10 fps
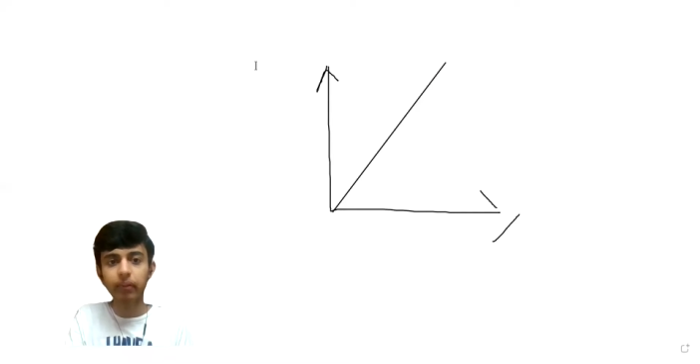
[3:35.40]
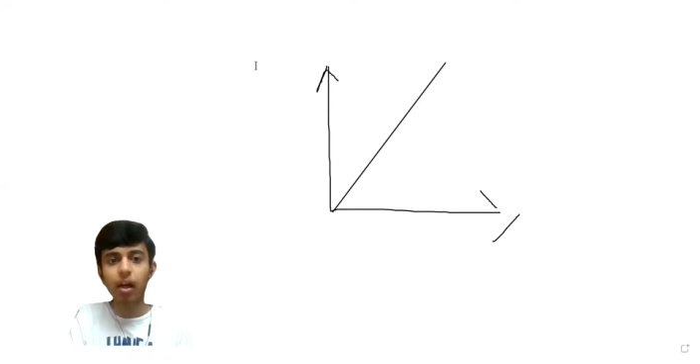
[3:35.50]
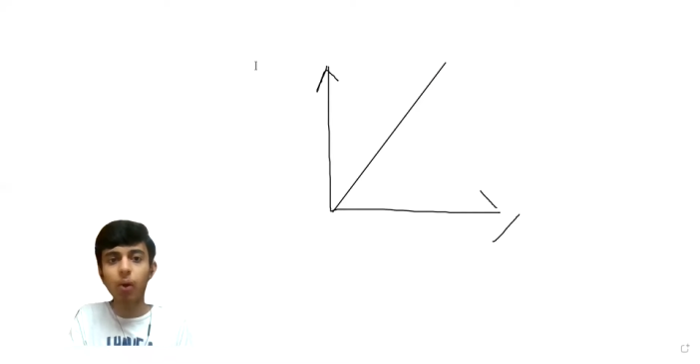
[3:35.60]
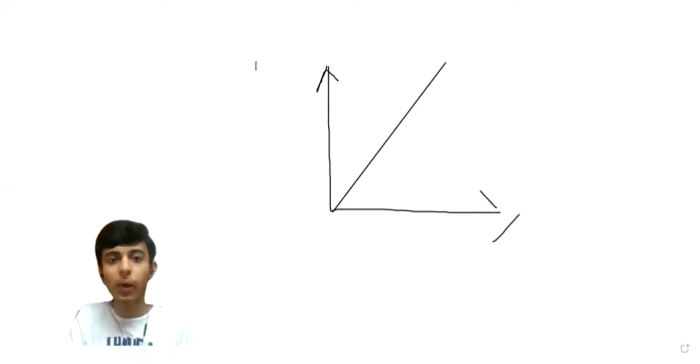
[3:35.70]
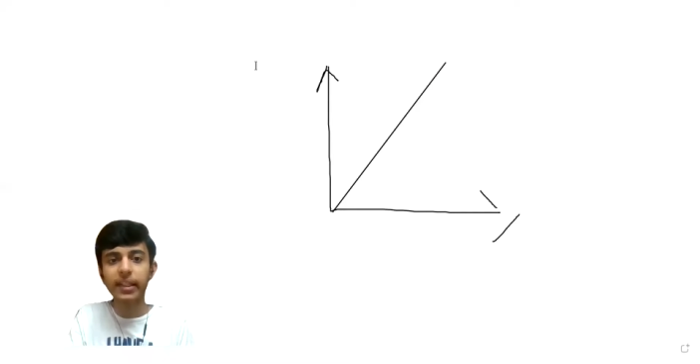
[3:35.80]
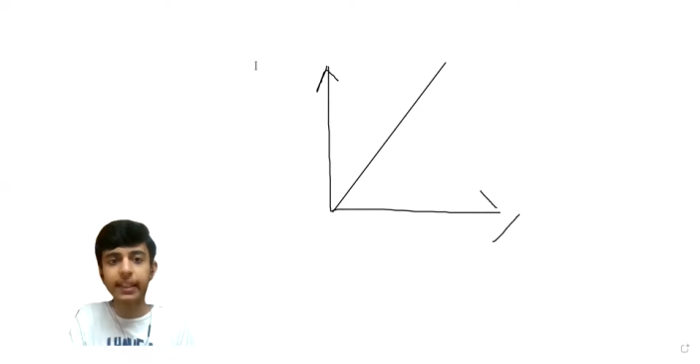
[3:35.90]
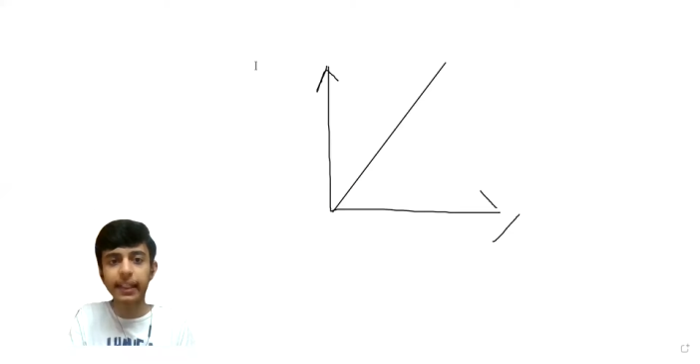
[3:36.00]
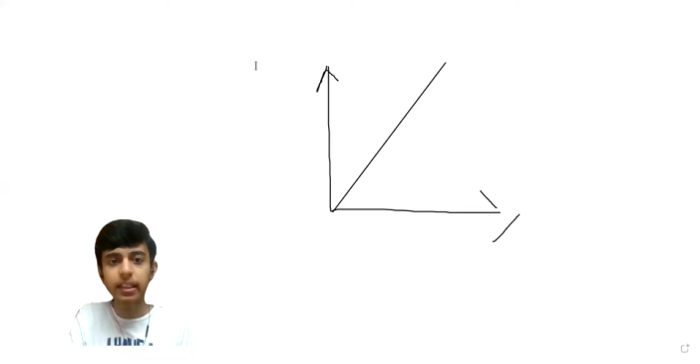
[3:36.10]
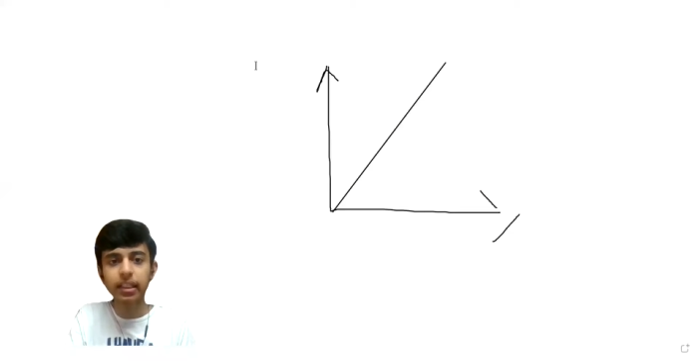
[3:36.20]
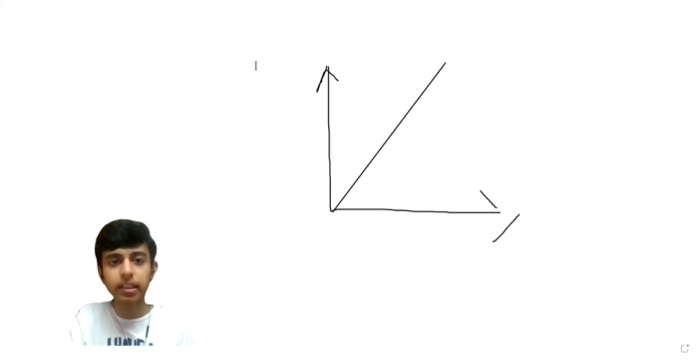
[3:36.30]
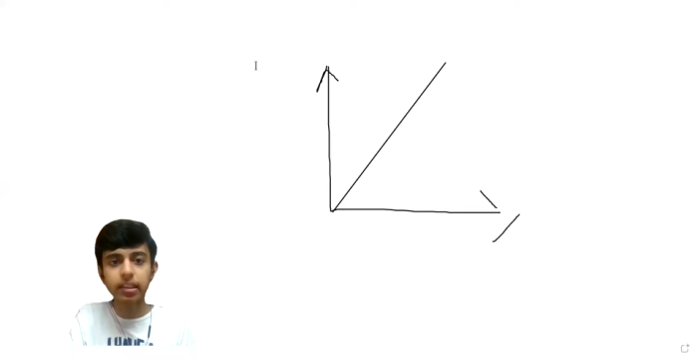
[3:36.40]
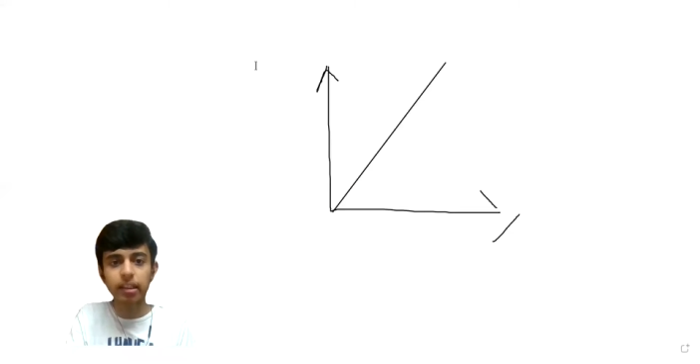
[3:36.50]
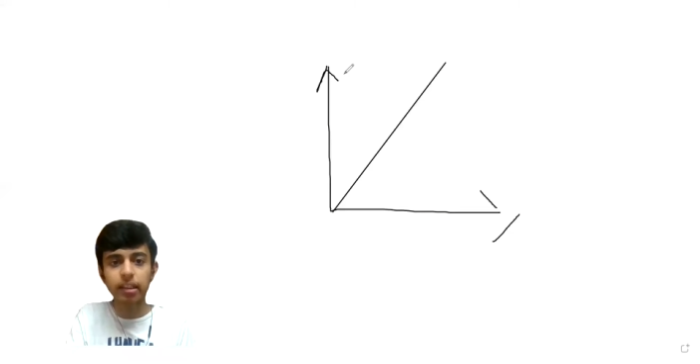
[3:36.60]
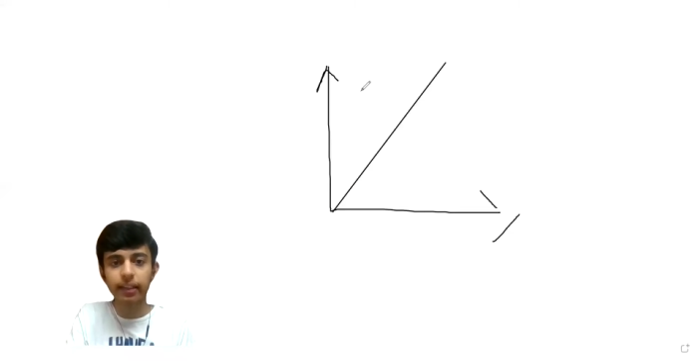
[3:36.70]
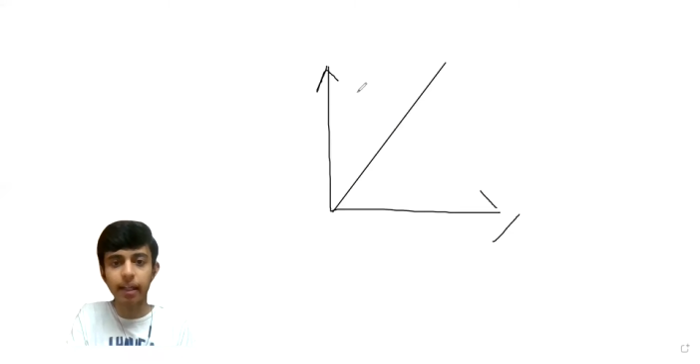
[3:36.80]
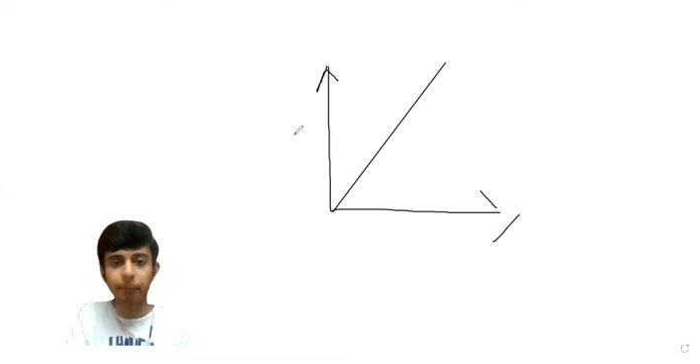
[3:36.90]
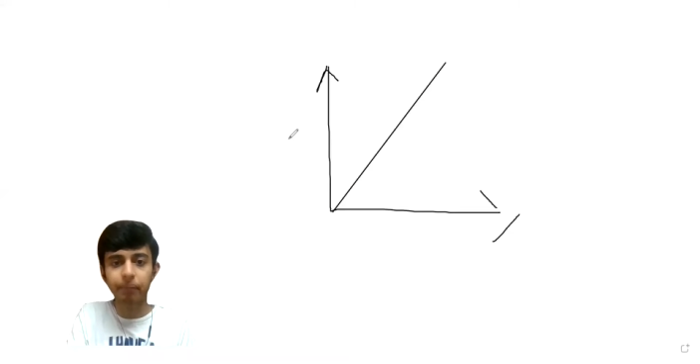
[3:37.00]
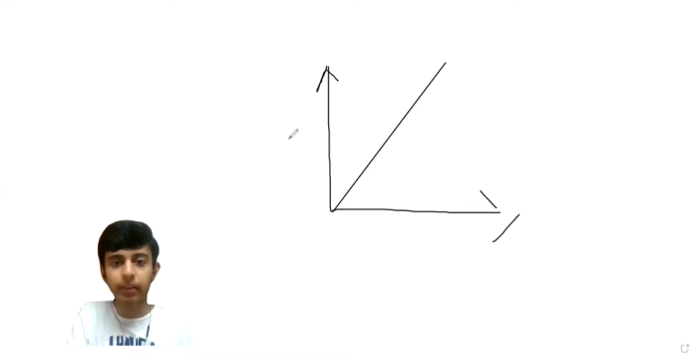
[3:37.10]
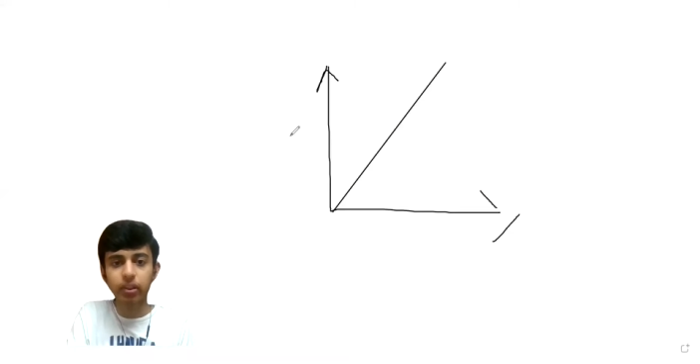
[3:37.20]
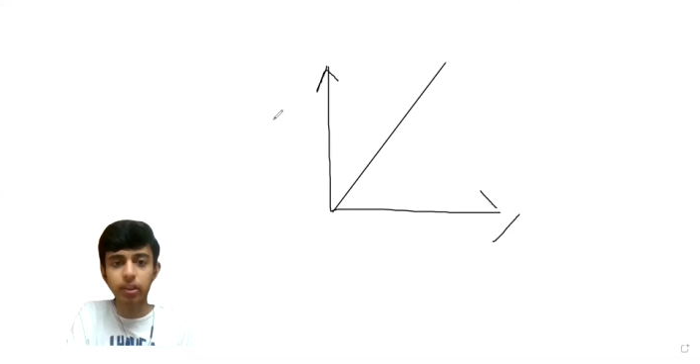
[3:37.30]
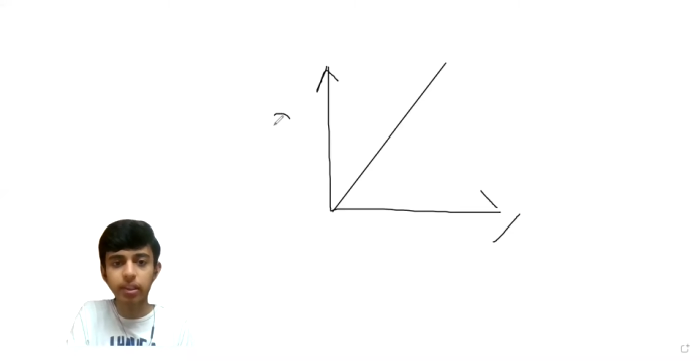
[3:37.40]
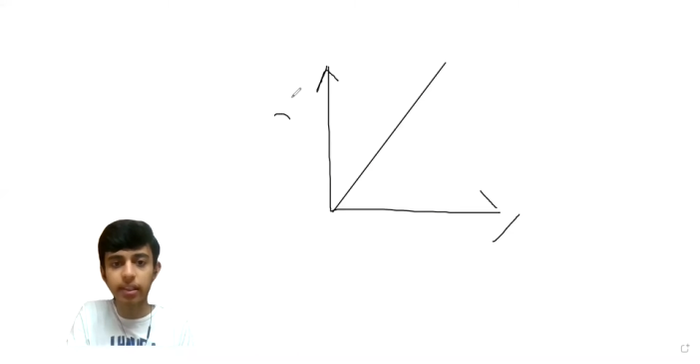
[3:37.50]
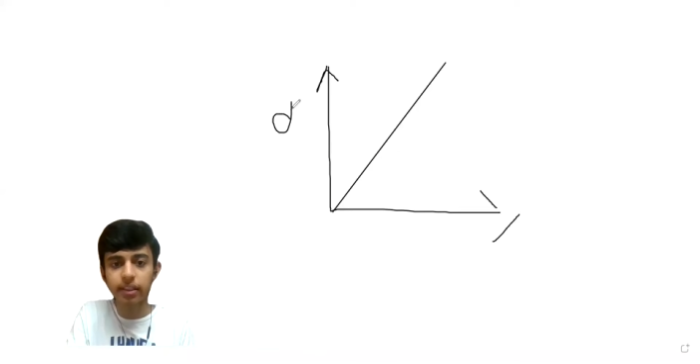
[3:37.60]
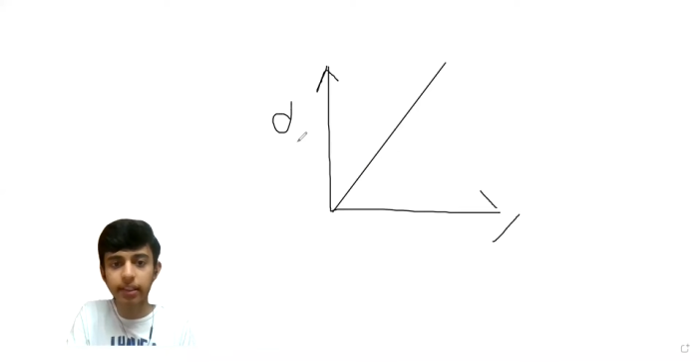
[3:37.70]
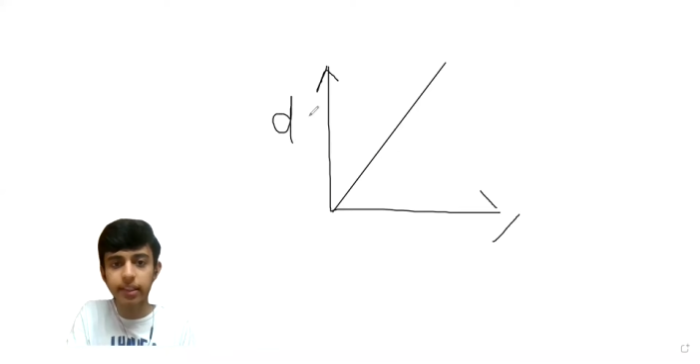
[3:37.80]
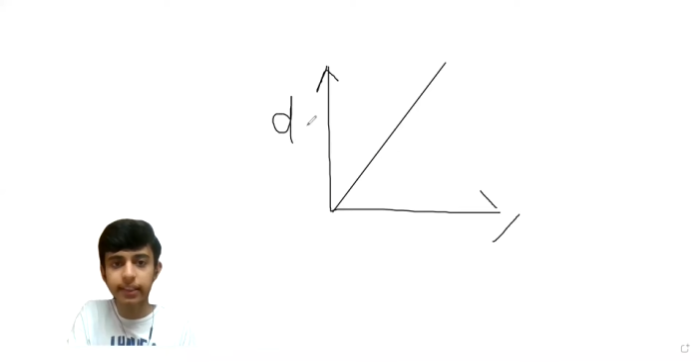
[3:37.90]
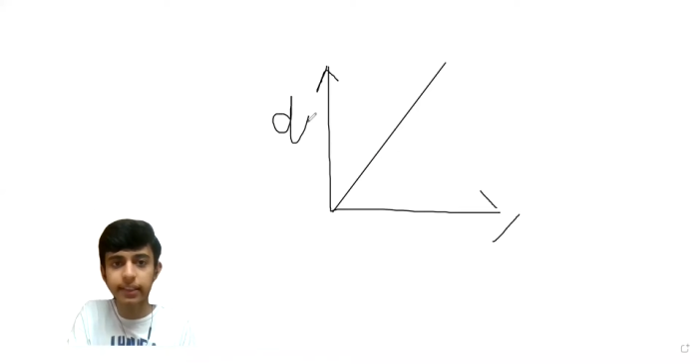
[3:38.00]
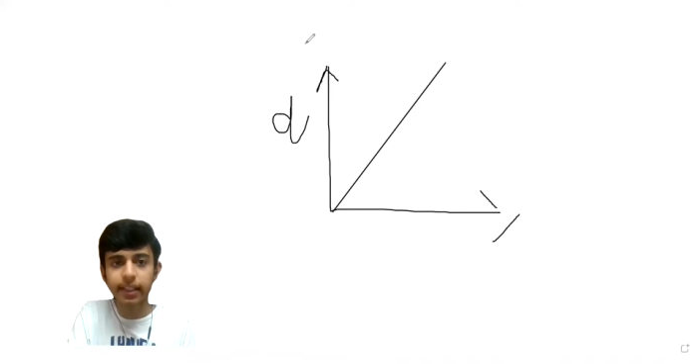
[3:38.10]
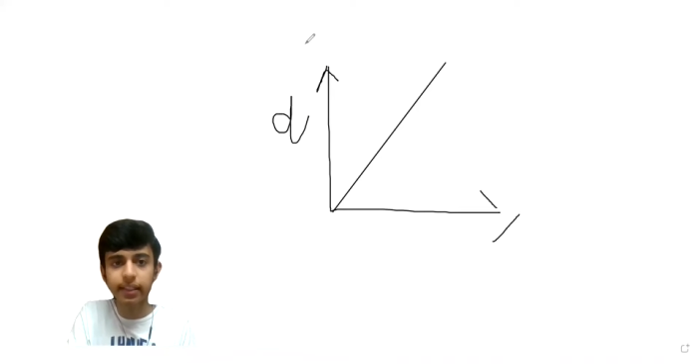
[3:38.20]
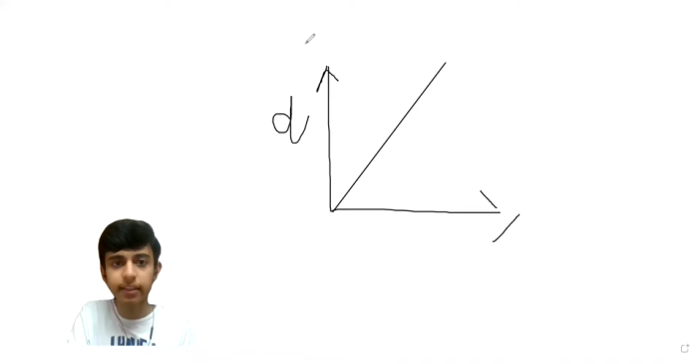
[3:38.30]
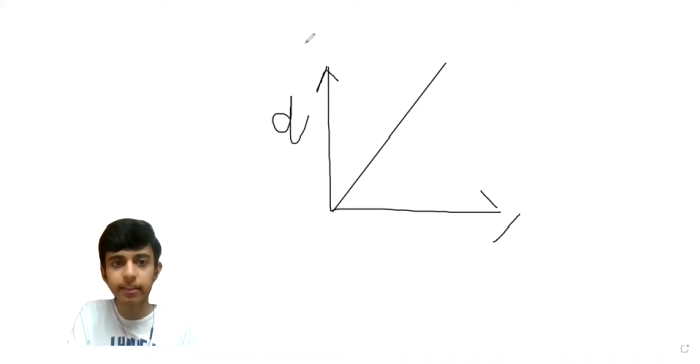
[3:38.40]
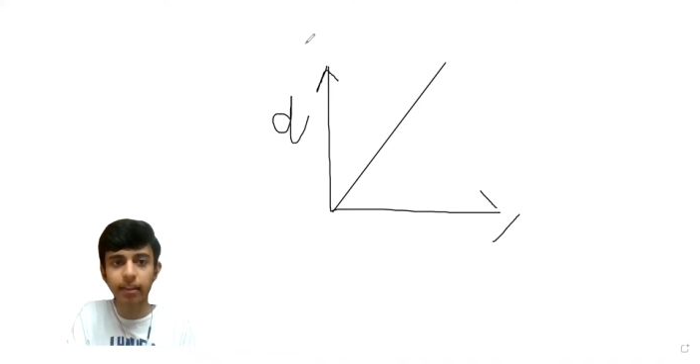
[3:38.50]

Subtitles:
Now 1 second. Yeah. So this is the distance.